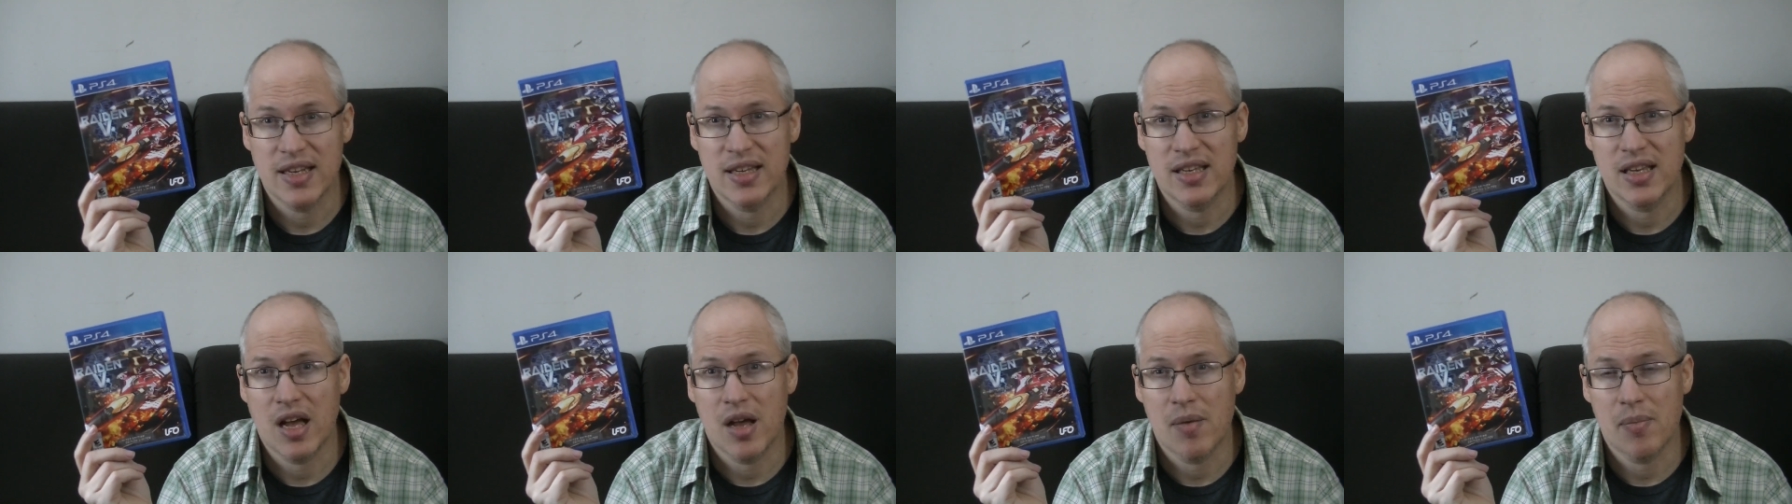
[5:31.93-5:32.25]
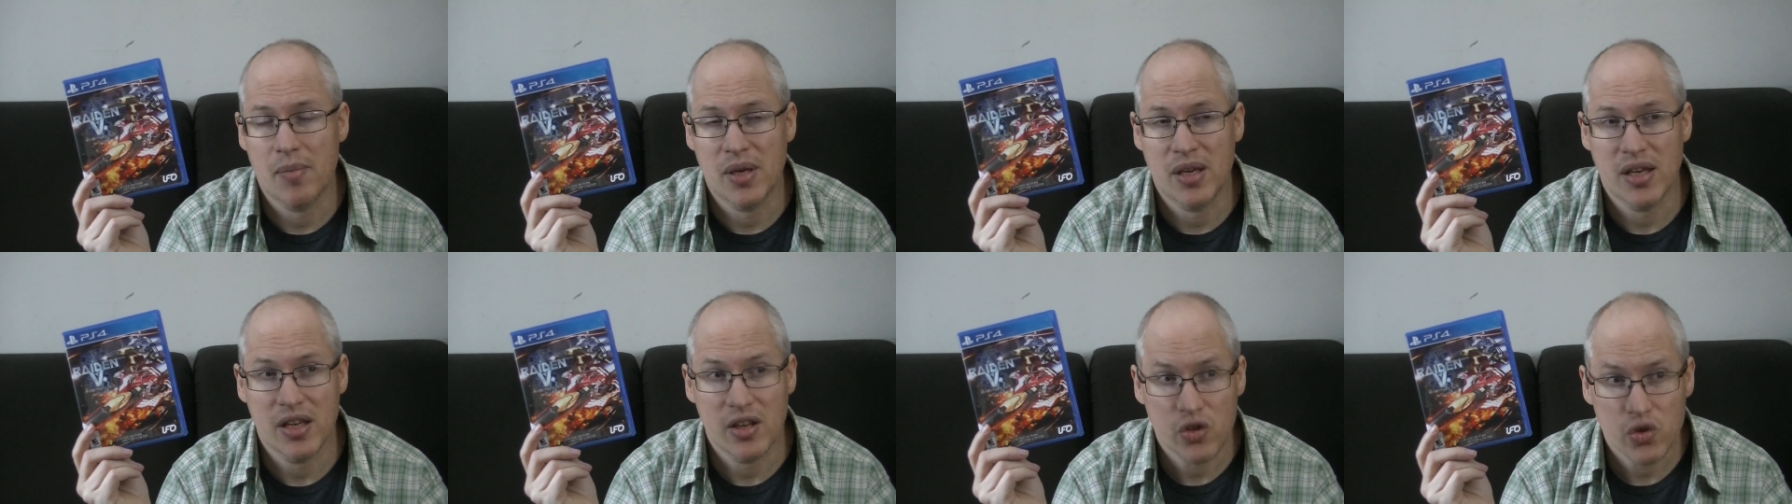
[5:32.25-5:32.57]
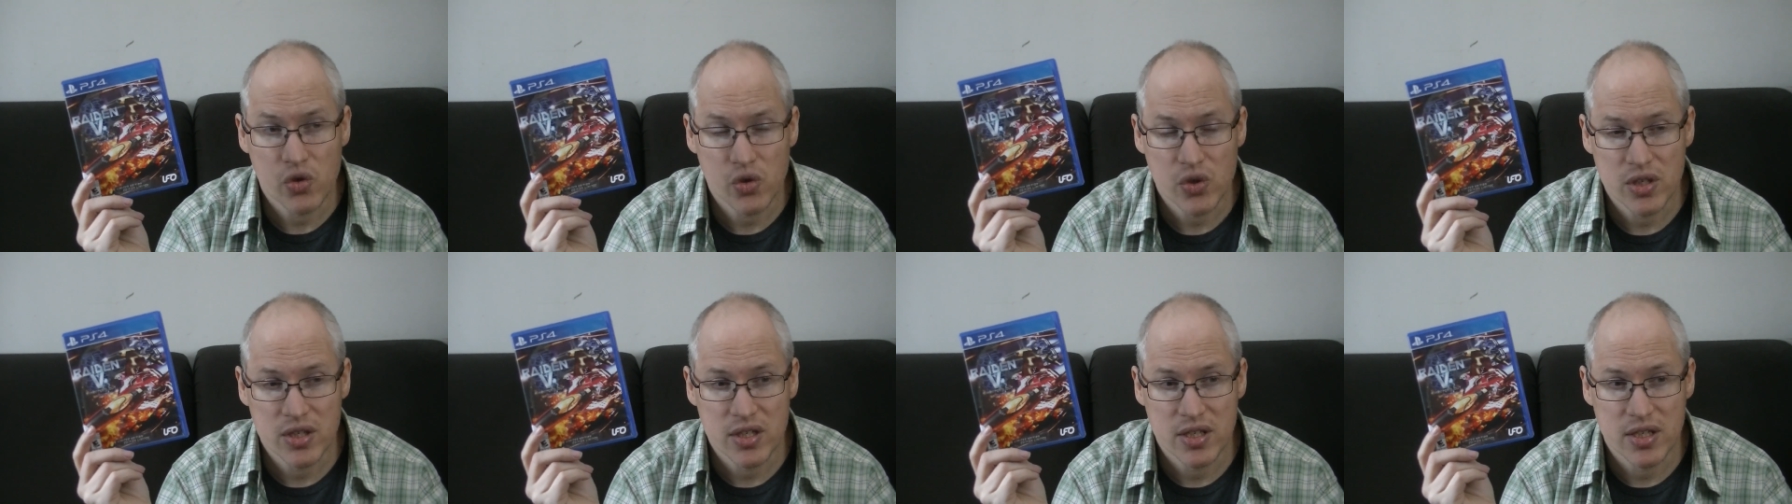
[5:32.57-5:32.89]
It got me
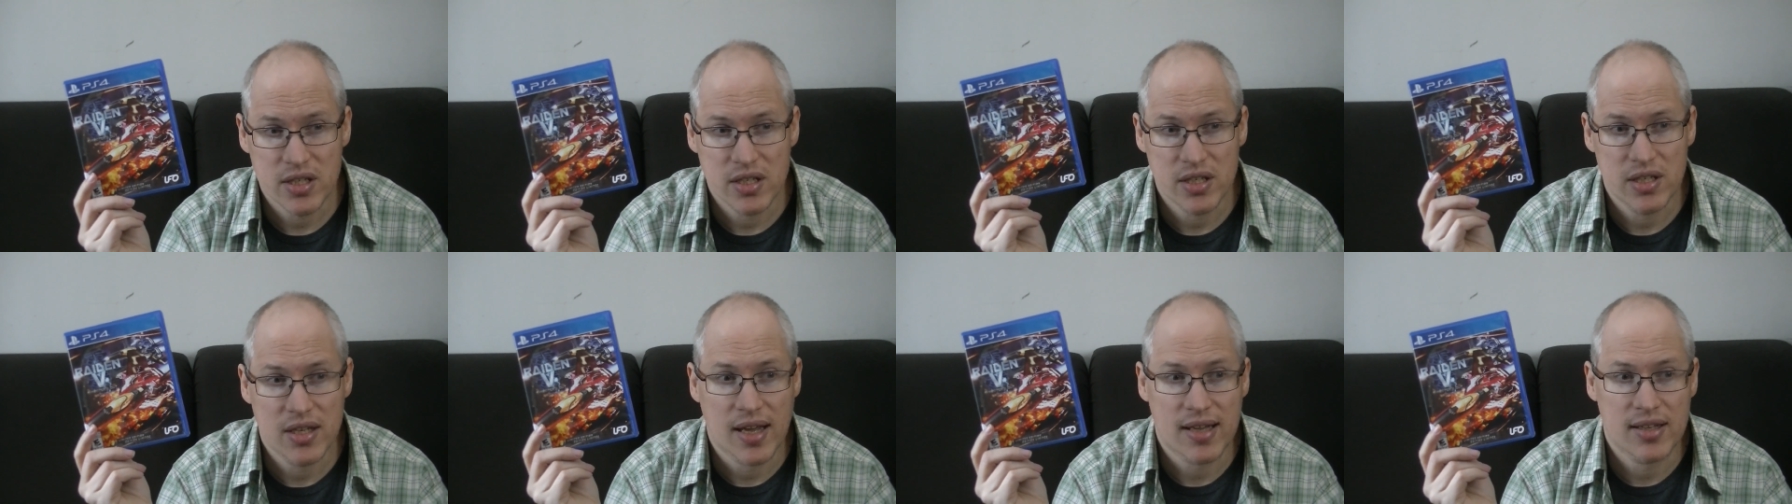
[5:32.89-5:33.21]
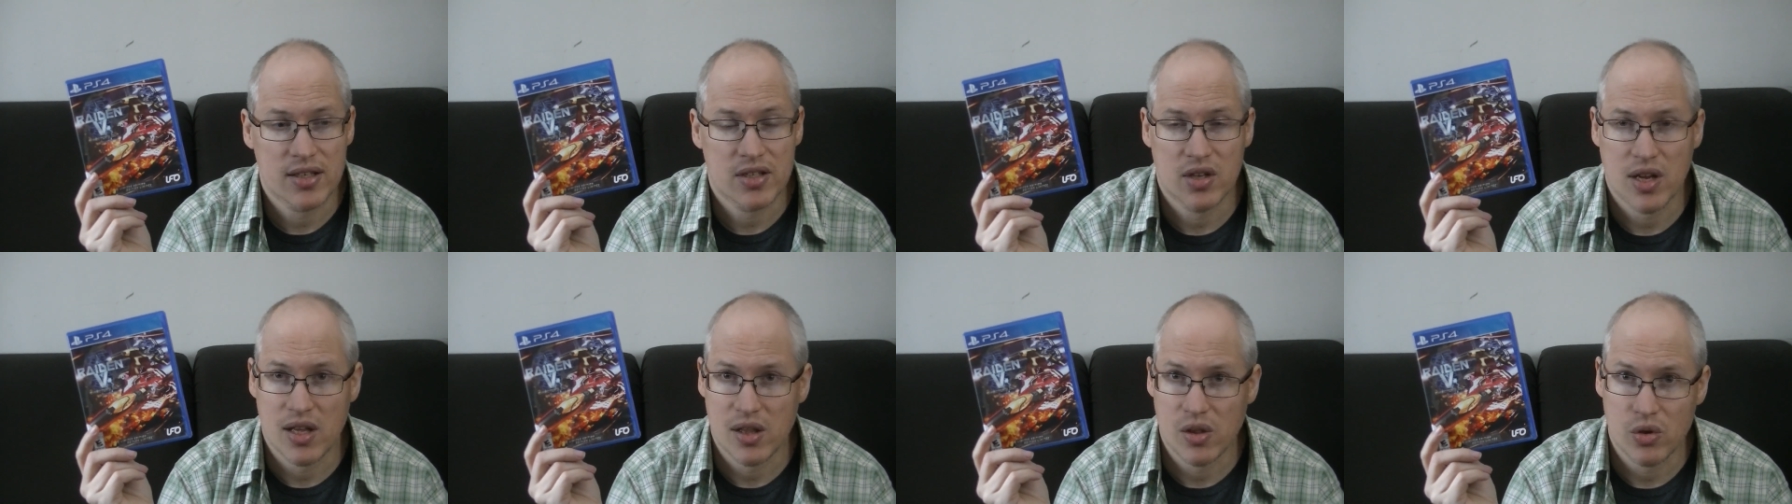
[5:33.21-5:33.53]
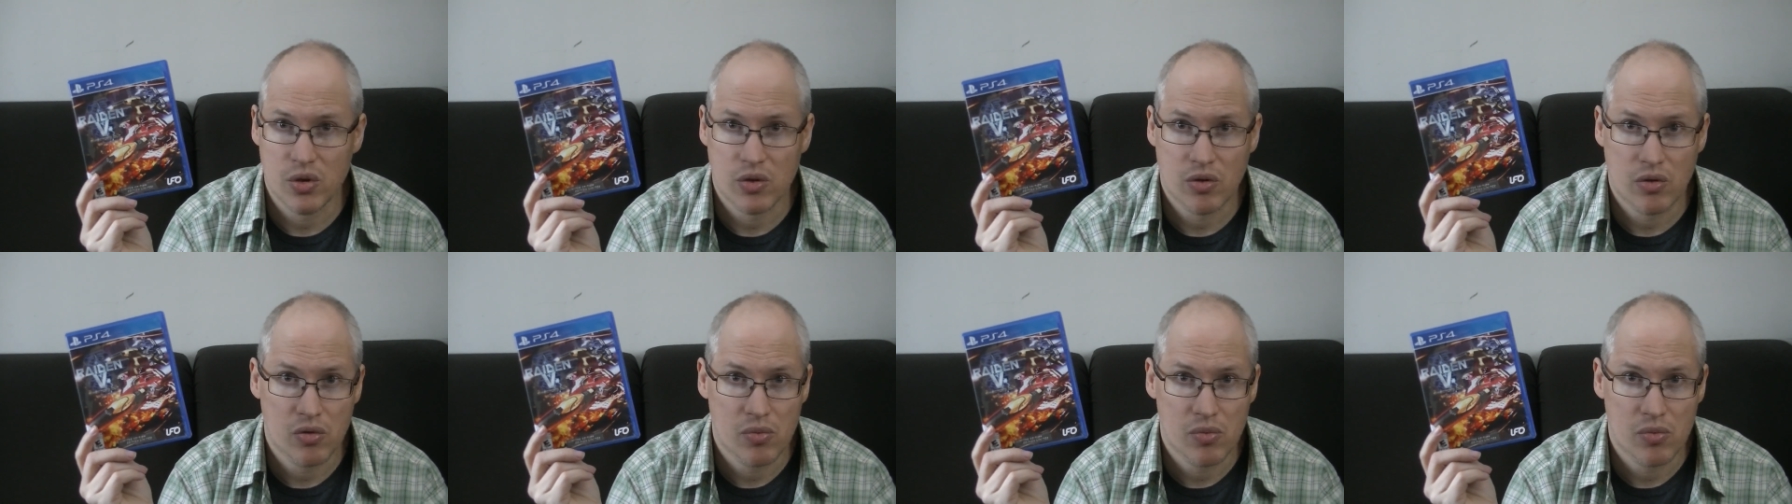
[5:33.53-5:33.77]
interested. I looked